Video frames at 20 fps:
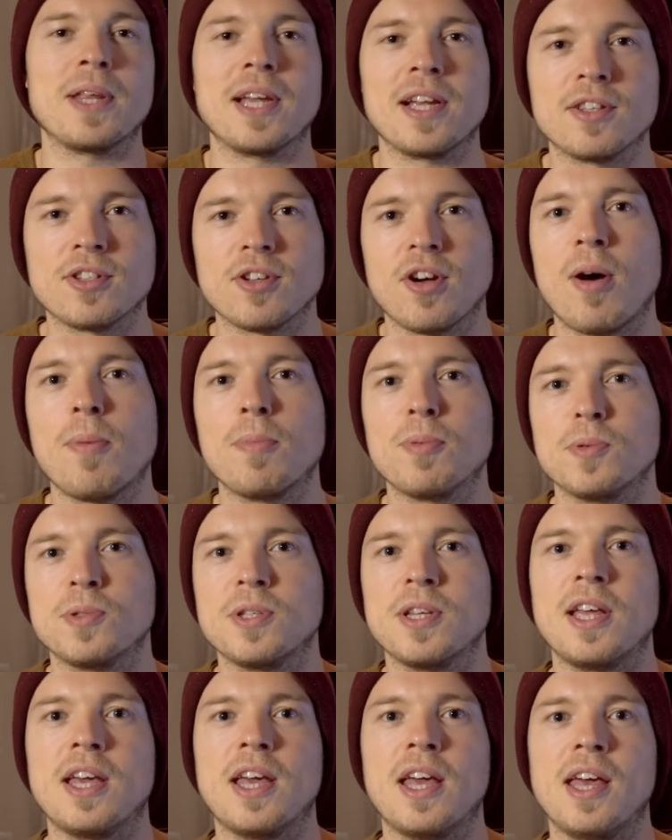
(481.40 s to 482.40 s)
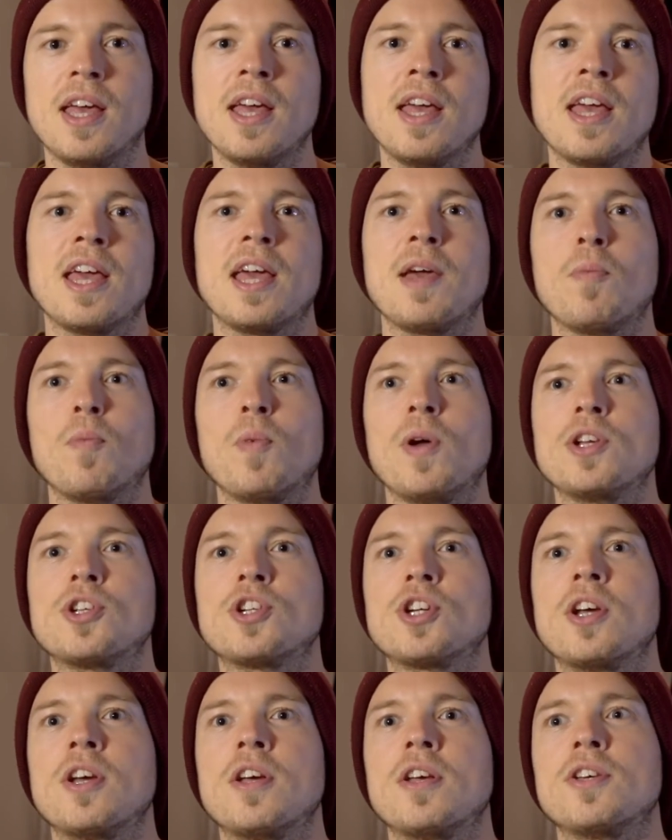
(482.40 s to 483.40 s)
many examples in here in
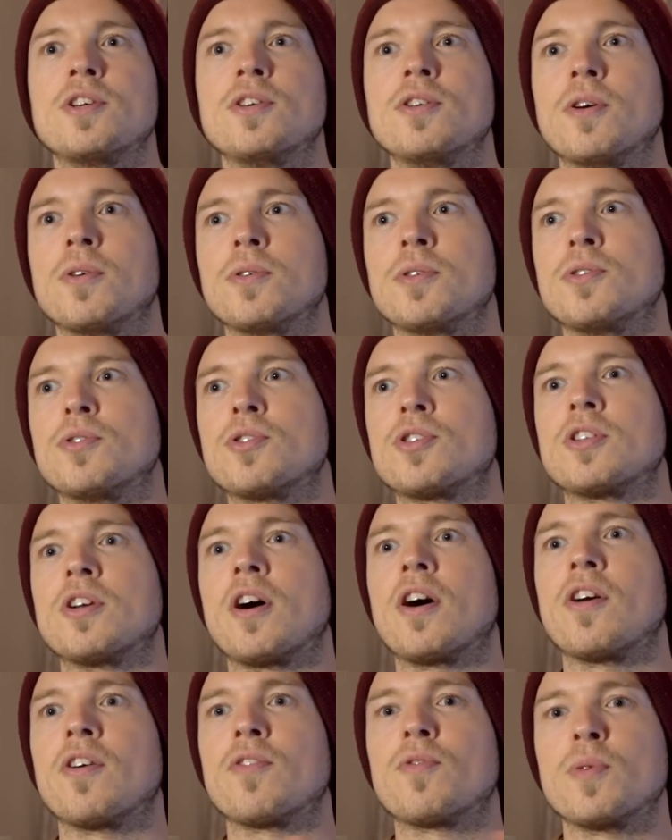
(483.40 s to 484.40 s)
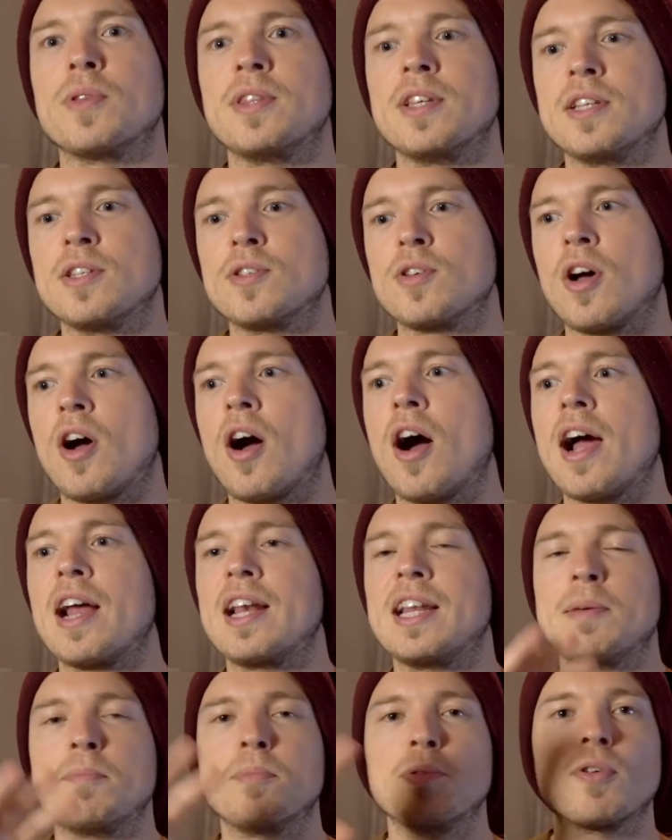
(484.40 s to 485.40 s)
which, you know, you start off with these
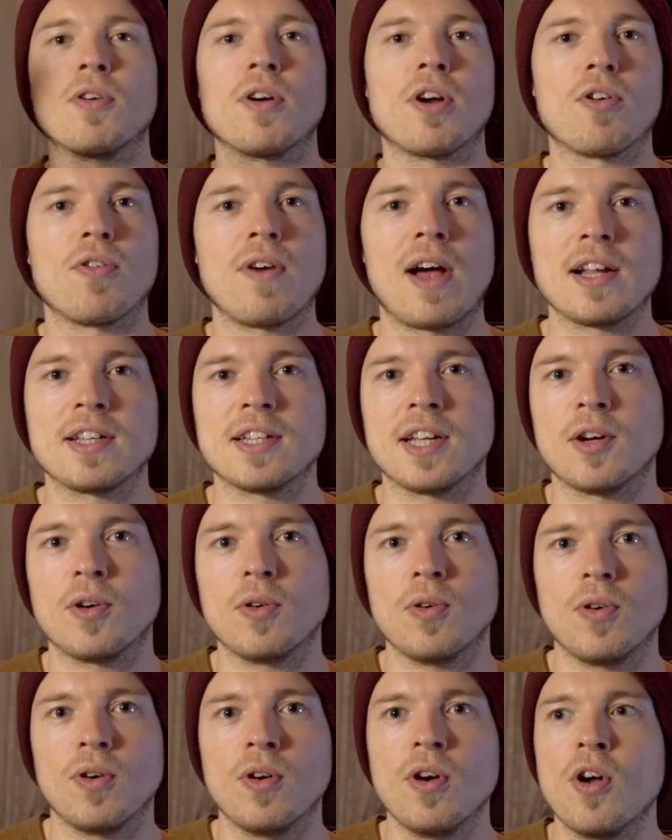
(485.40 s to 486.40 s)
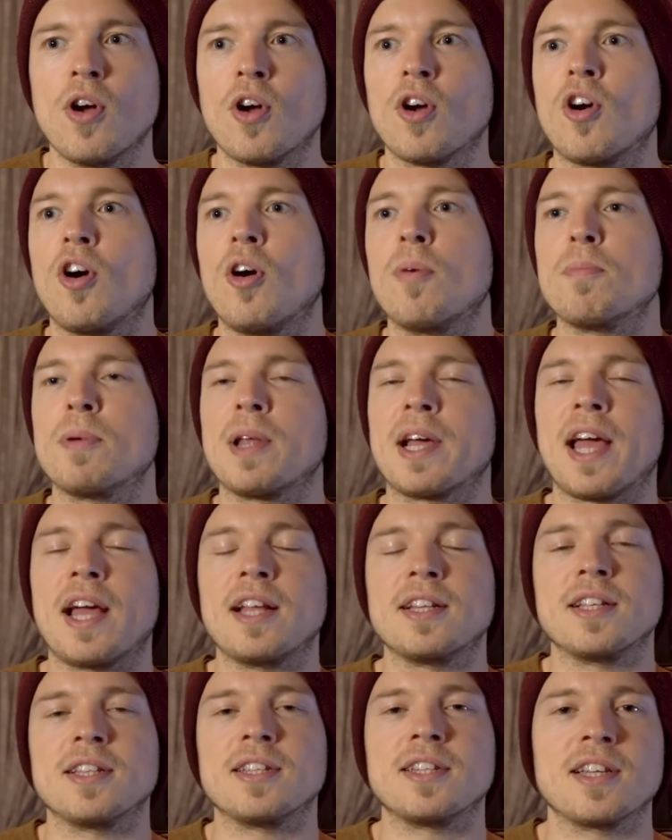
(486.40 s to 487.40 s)
highly bureaucratic or
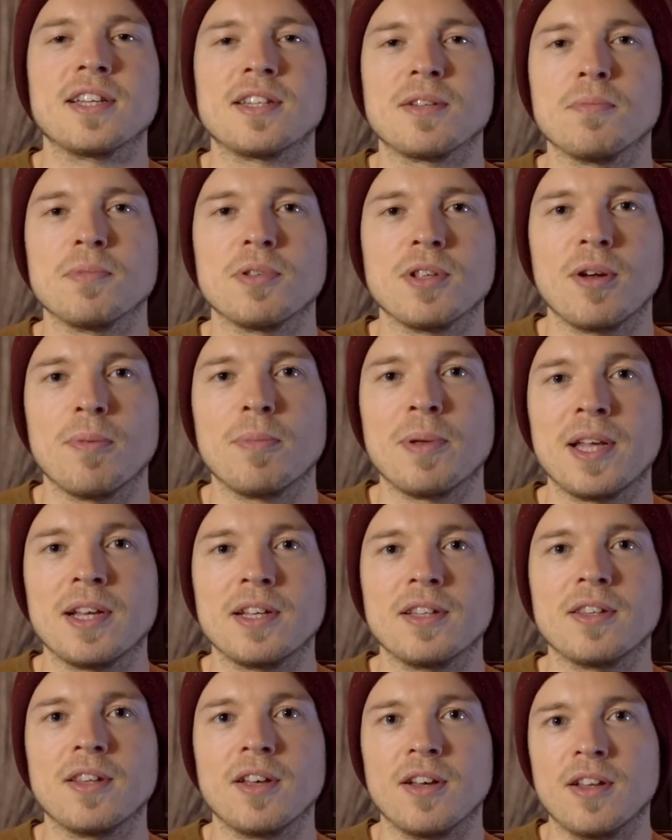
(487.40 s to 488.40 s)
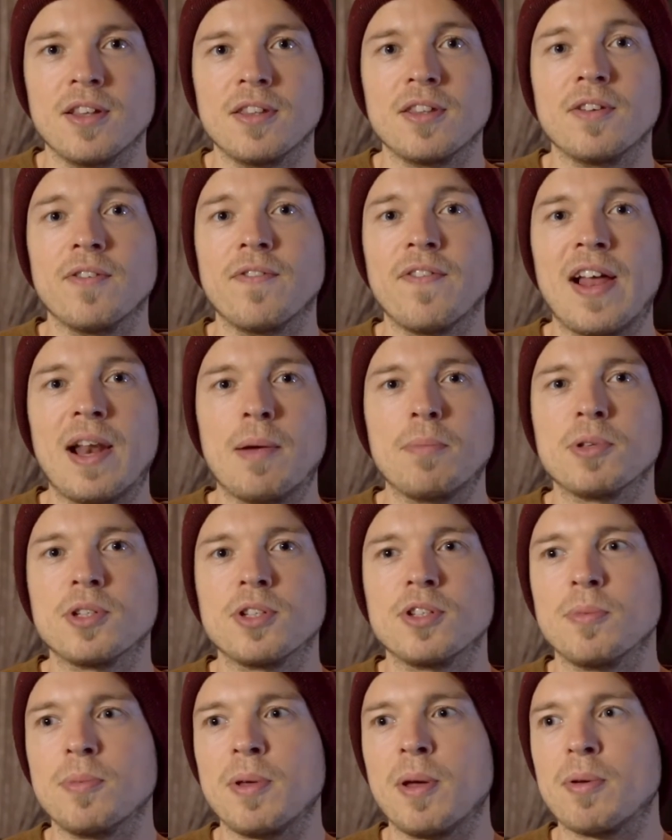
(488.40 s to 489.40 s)
complicated systems that are being
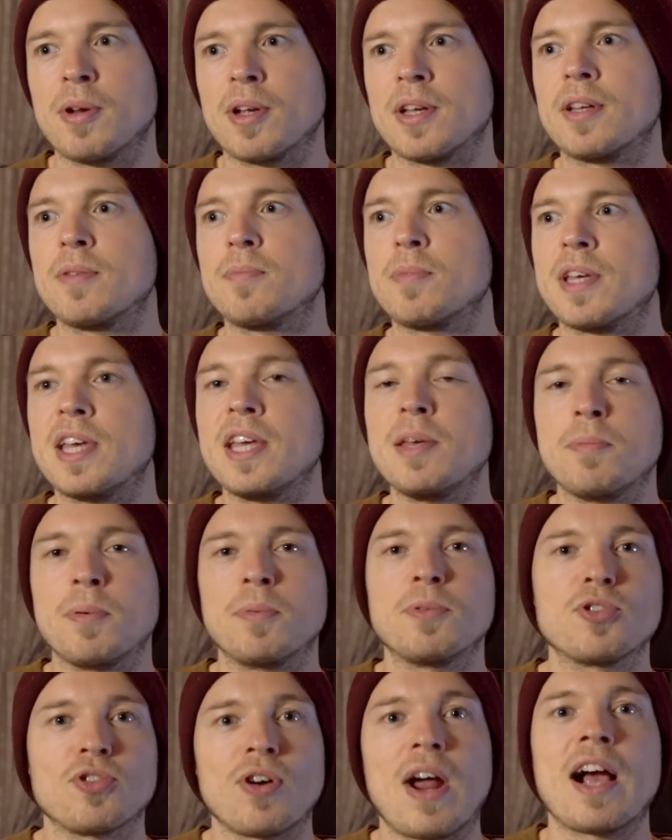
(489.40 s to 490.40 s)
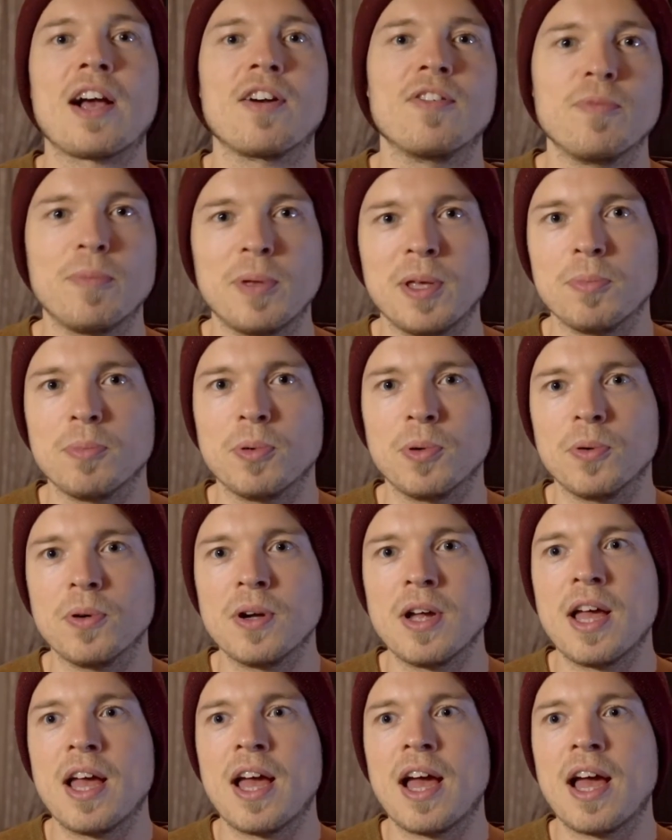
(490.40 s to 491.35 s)
developed to be able to keep track of people,